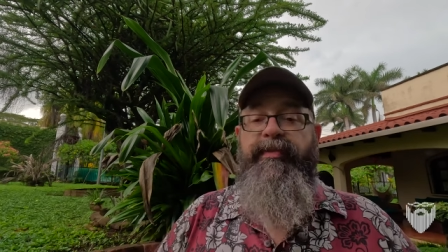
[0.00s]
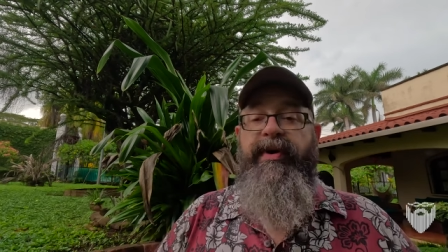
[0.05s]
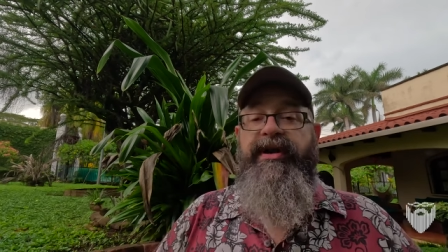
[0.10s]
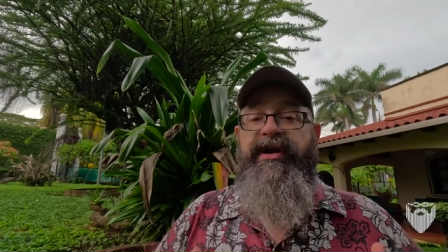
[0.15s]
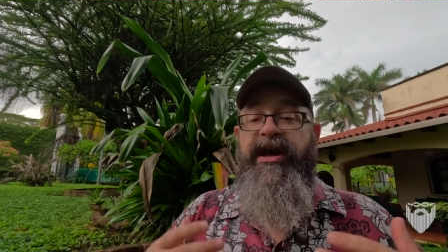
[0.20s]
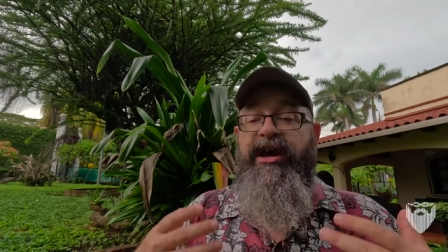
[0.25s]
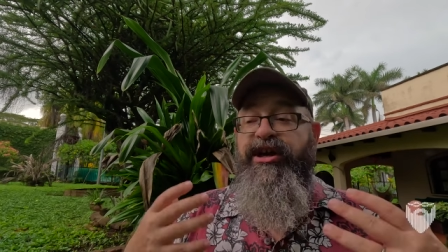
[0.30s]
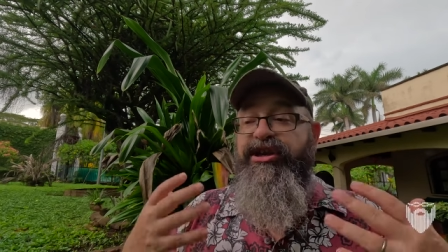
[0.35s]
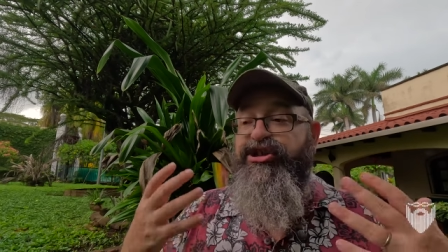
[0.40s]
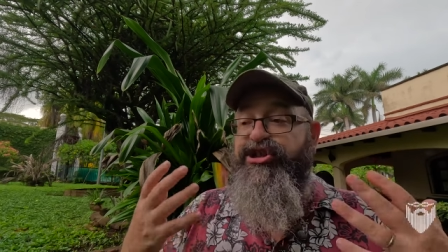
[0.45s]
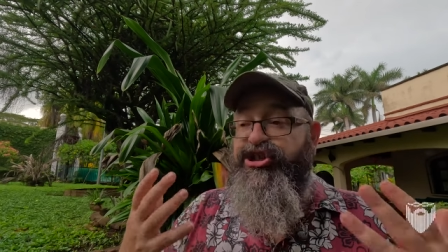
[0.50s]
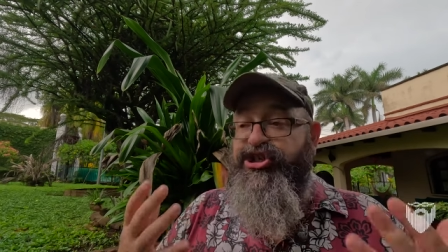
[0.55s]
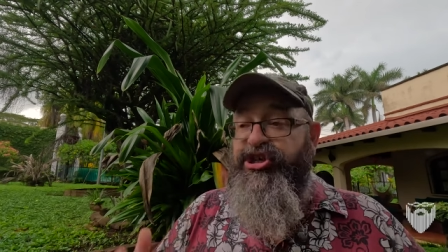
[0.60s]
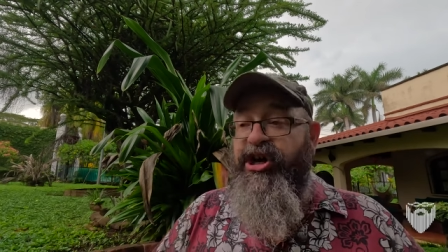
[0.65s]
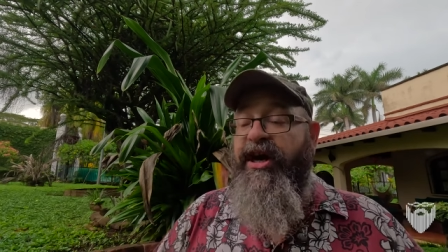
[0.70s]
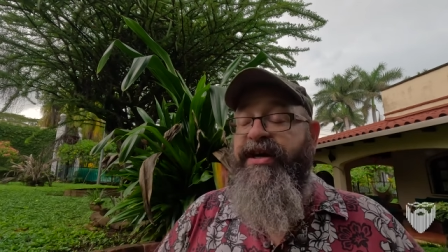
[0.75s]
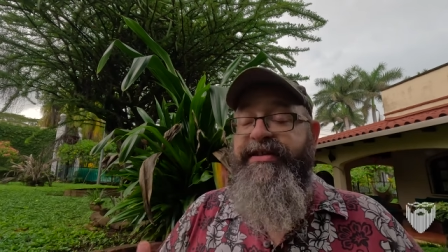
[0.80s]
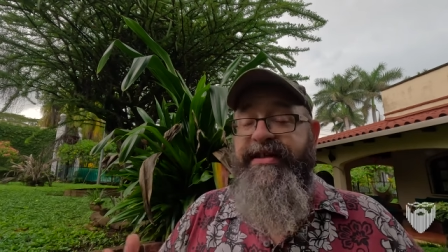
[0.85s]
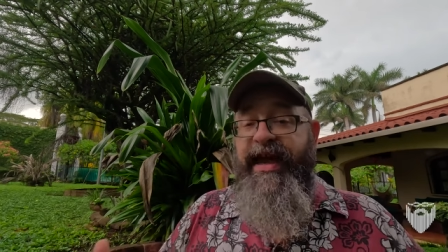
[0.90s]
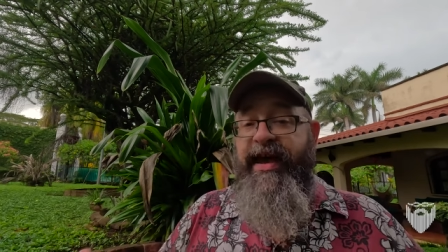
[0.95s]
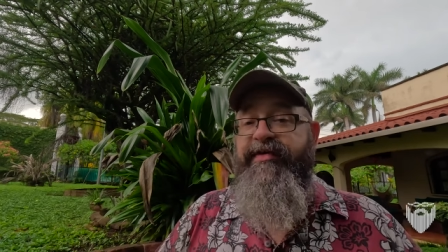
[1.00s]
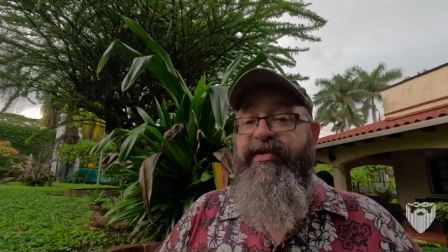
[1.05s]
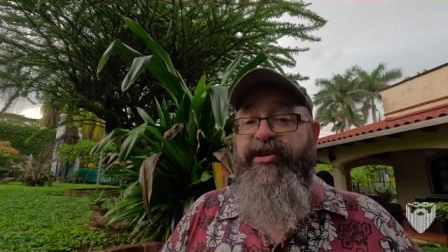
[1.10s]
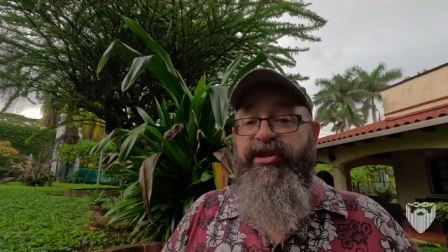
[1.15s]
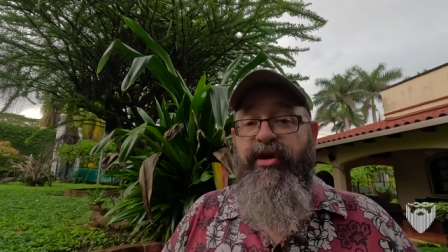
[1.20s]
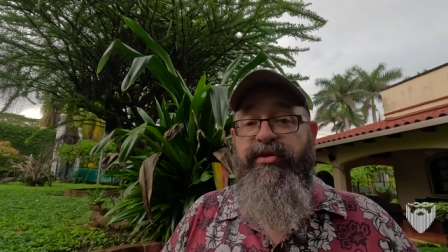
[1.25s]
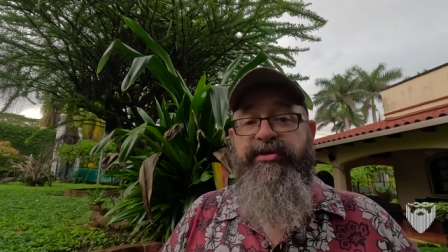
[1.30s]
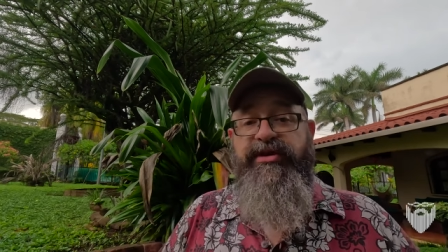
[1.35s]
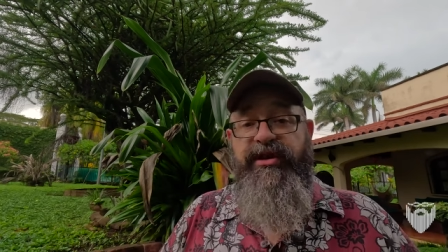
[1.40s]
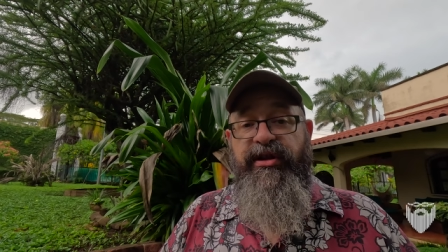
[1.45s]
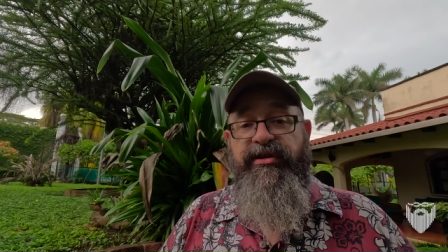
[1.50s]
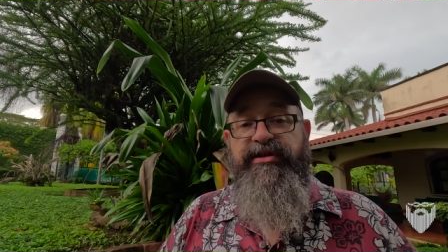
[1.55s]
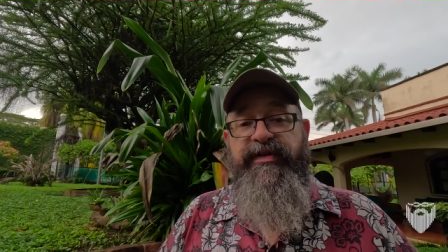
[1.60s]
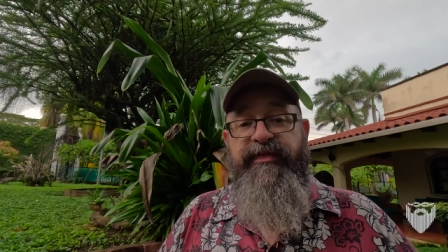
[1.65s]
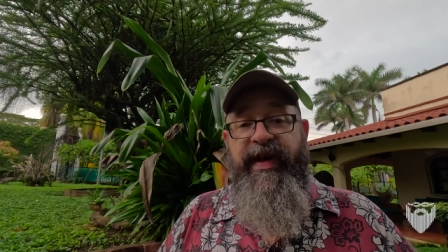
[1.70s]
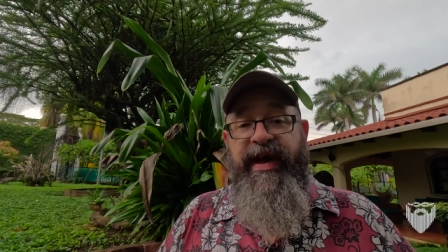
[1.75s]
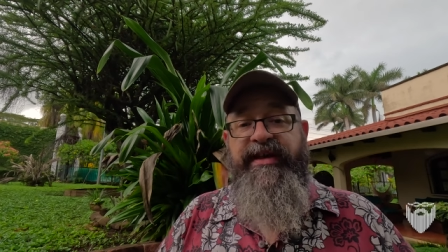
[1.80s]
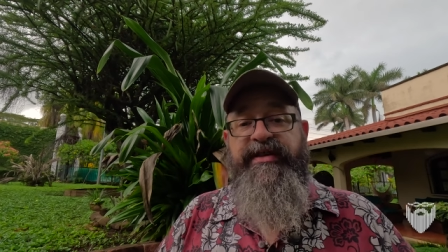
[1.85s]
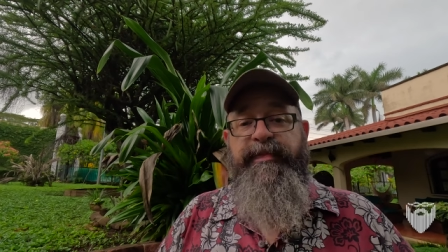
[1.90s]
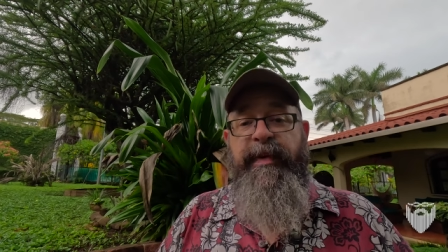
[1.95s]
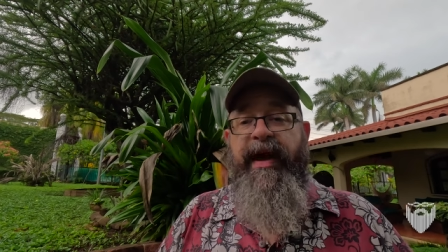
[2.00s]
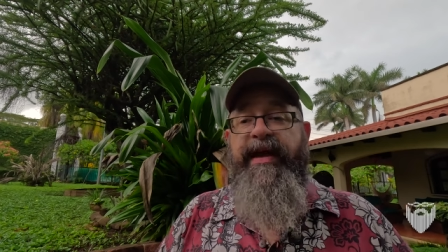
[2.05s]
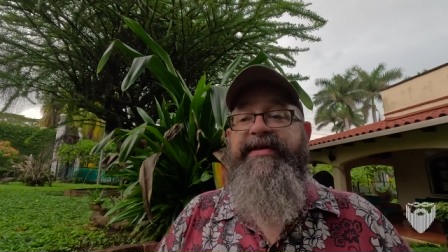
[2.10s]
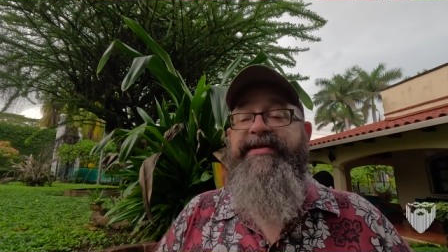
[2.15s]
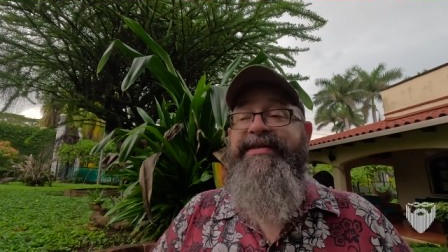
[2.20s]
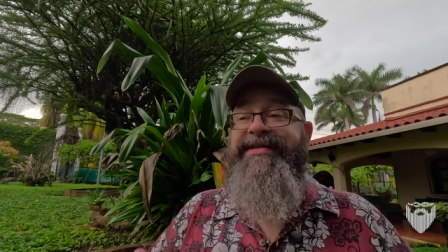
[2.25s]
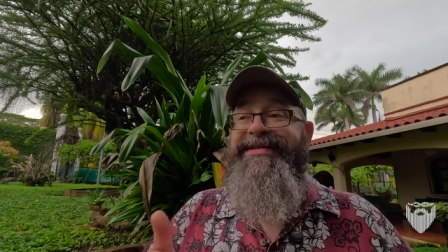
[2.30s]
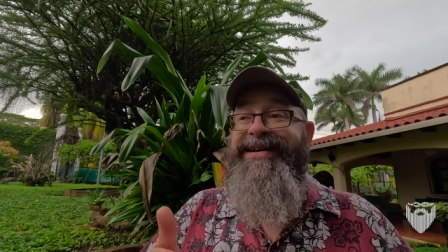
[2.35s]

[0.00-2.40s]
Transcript: But just having loads and loads of expats